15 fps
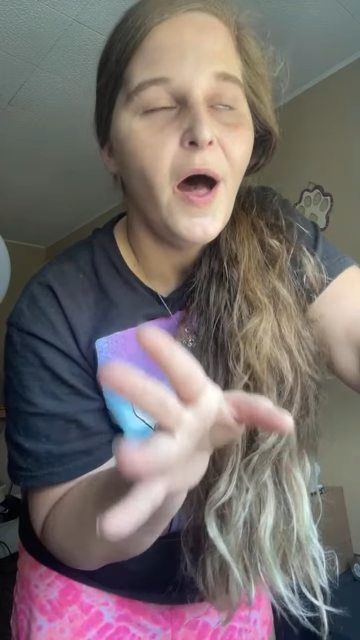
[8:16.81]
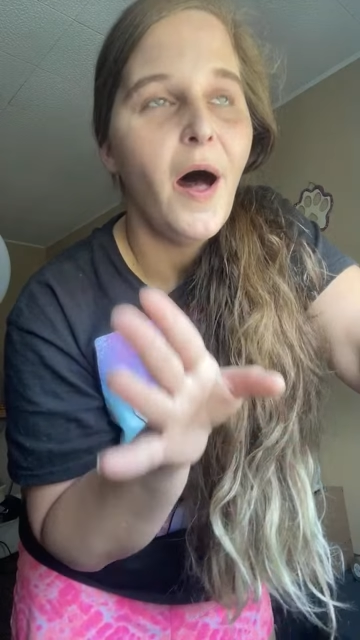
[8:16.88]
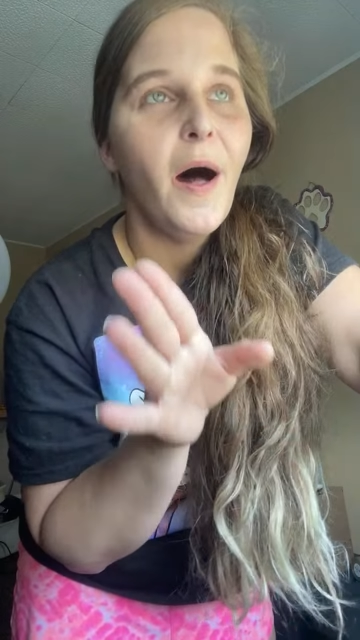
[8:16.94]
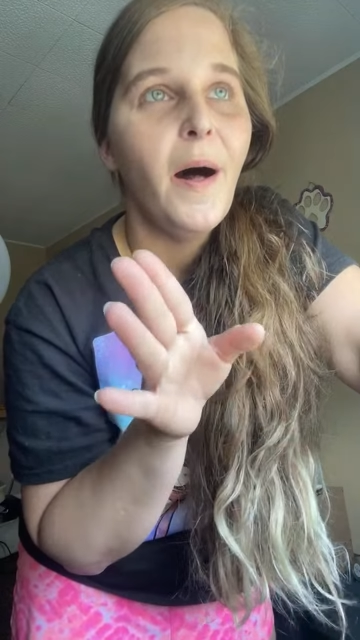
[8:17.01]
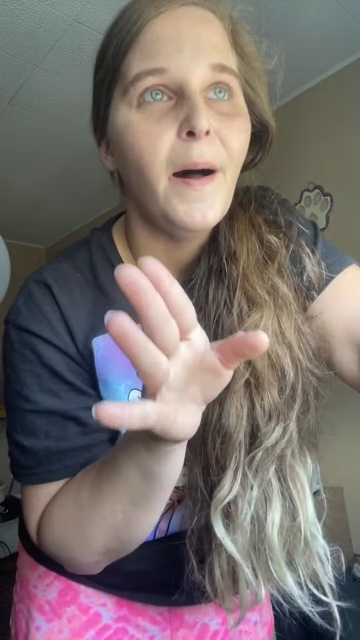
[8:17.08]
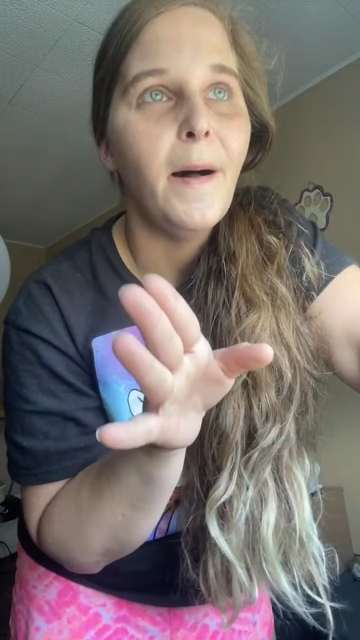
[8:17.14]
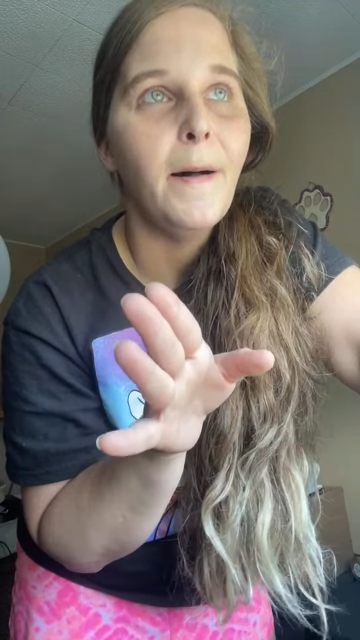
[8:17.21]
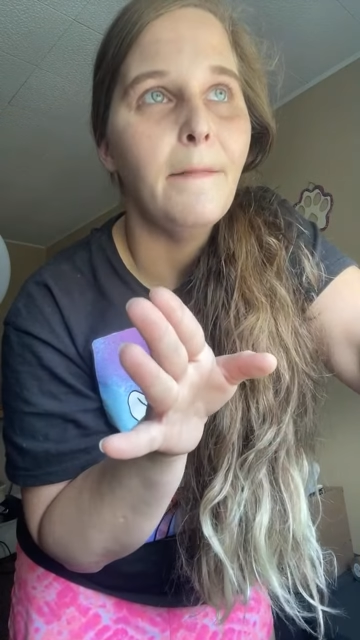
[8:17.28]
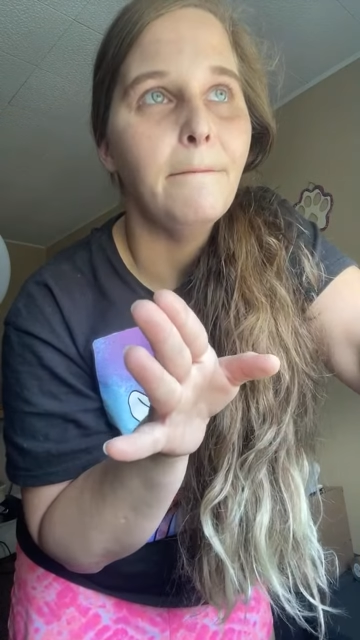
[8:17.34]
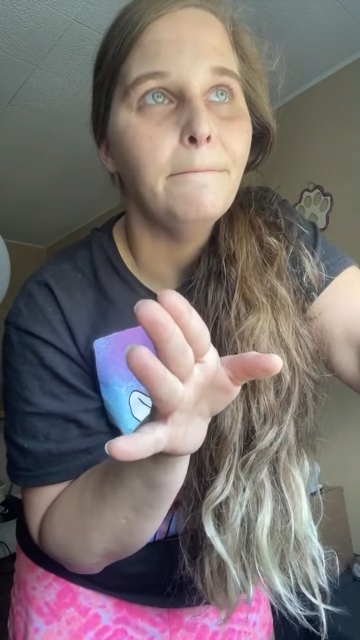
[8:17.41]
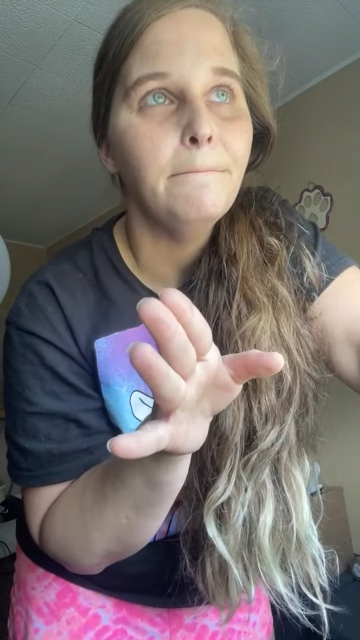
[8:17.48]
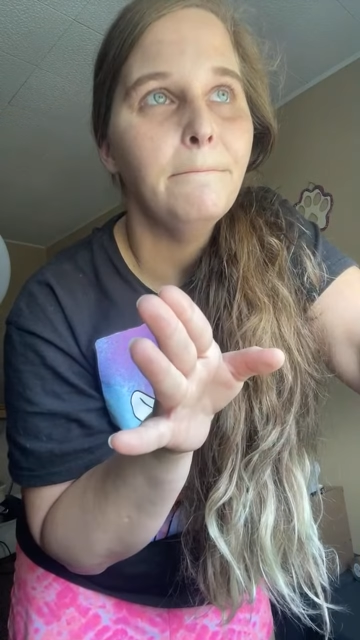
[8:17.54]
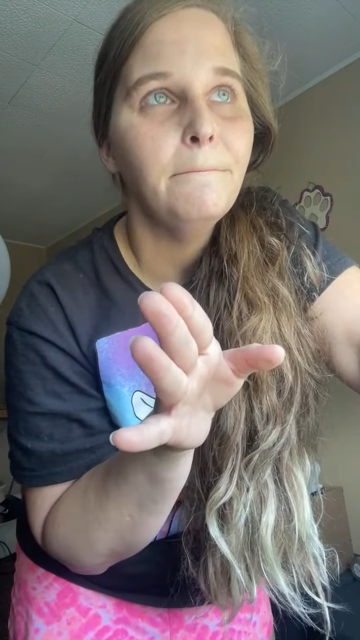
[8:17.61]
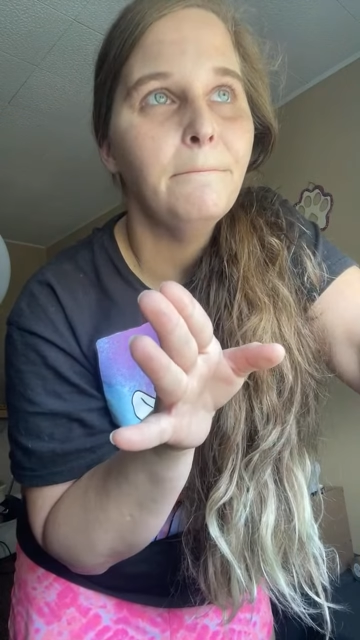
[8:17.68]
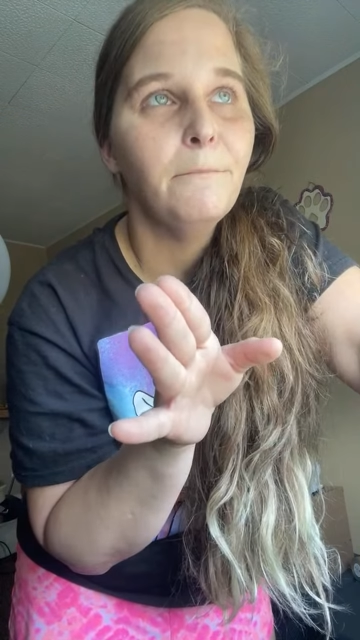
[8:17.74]

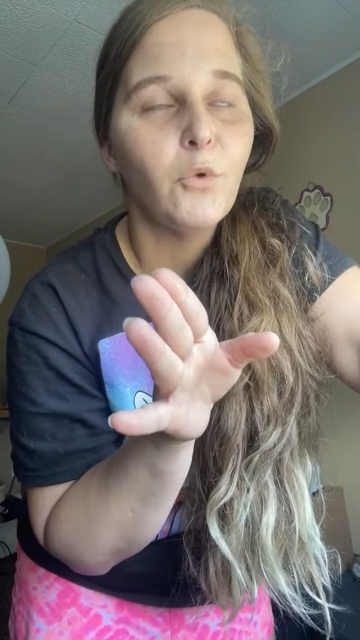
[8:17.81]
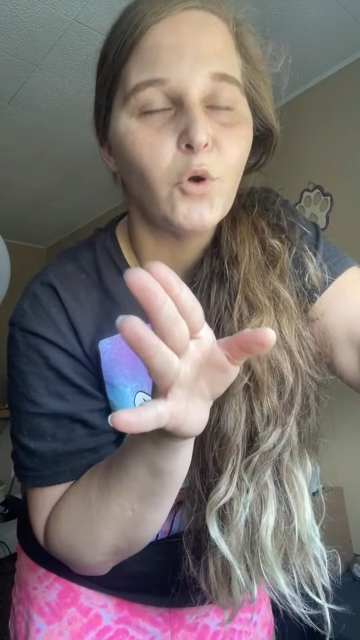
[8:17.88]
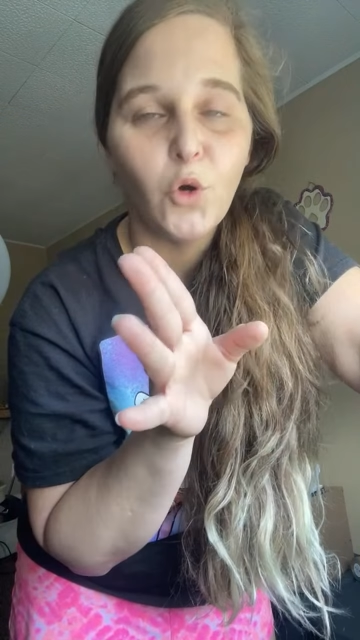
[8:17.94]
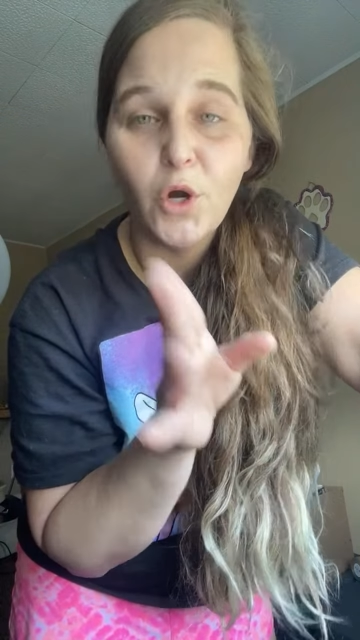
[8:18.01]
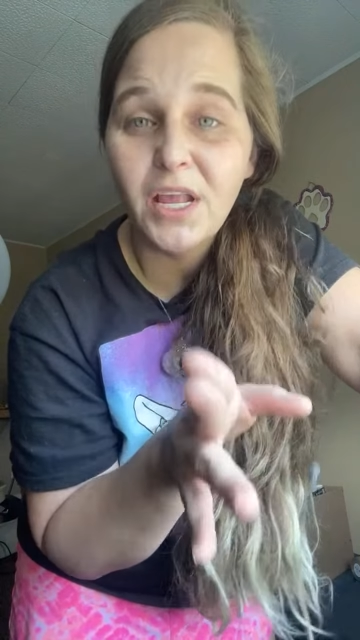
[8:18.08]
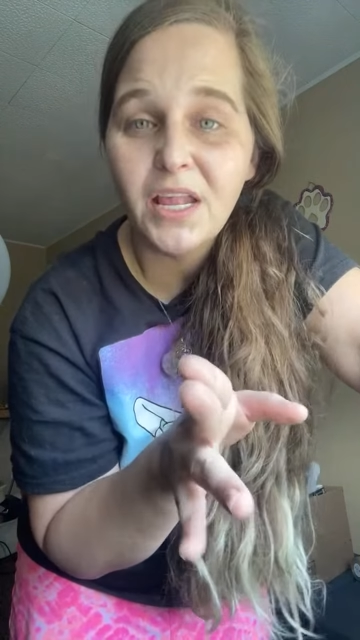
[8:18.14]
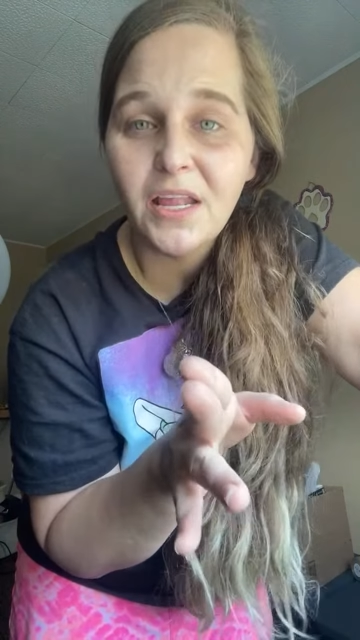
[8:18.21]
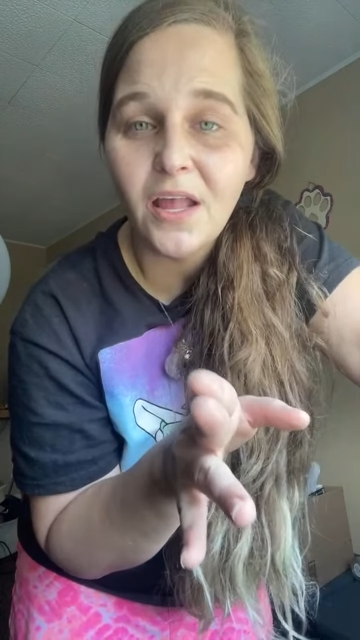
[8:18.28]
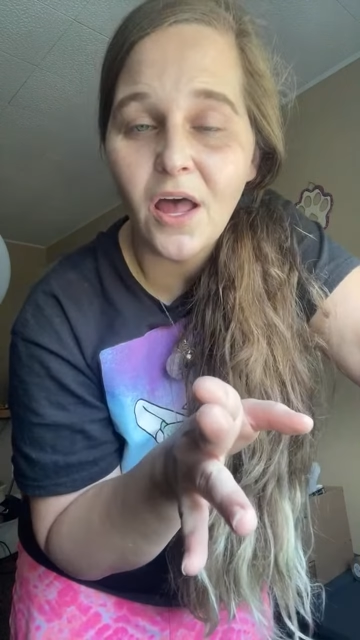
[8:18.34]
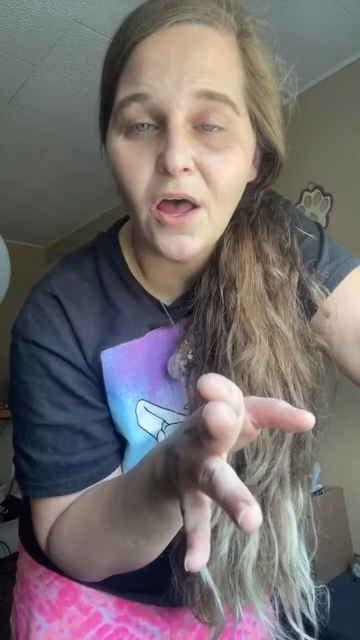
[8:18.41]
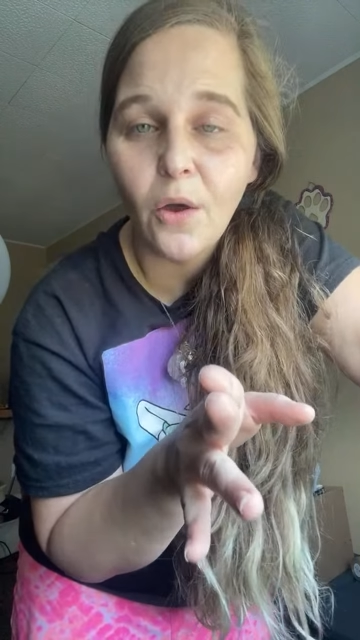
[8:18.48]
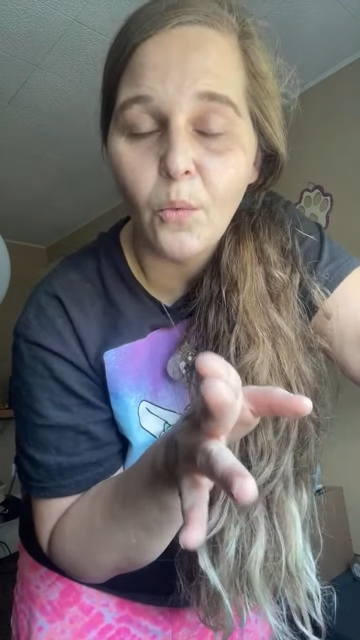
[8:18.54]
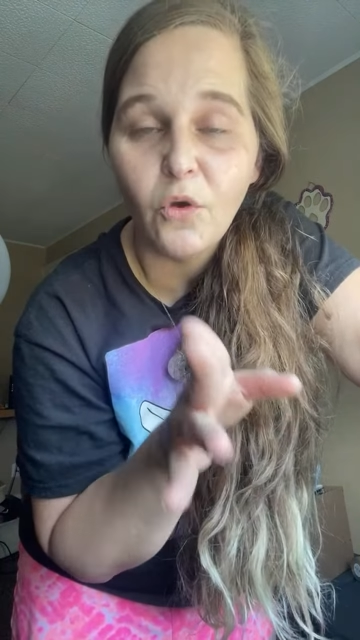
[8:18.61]
Marissa,